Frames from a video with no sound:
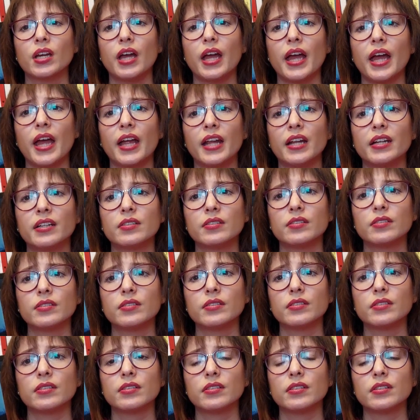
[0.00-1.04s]
And
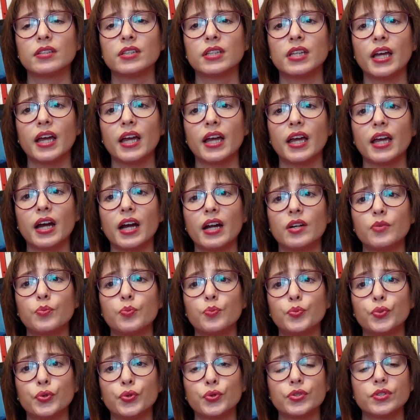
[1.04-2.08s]
they are
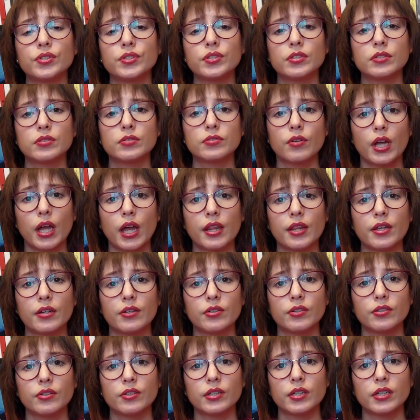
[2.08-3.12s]
put
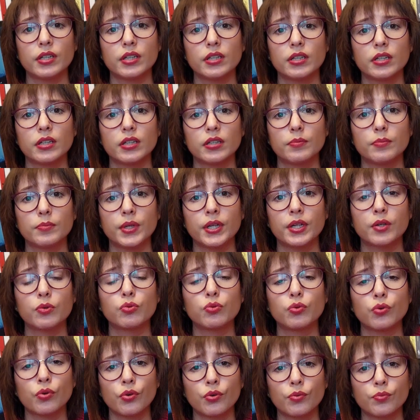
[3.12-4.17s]
together in a big
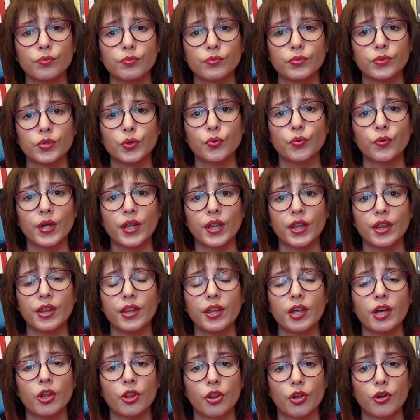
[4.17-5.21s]
room with
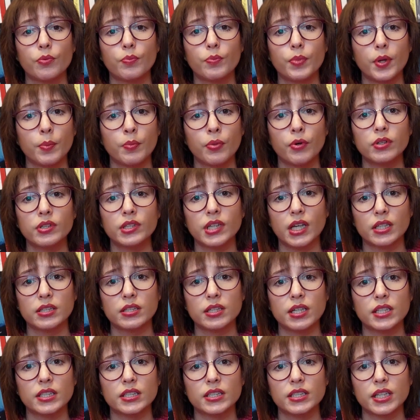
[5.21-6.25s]
other people that
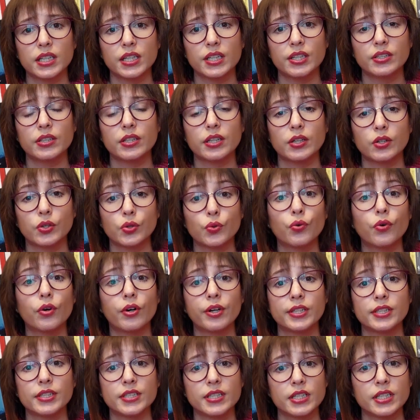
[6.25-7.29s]
are there in
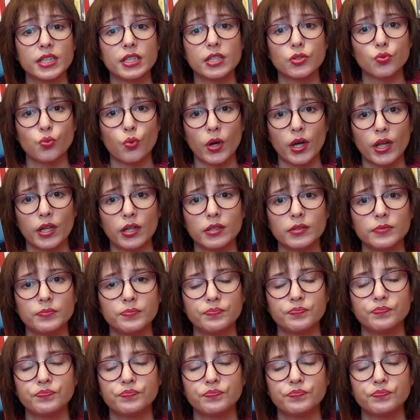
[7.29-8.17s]
quarantine as well.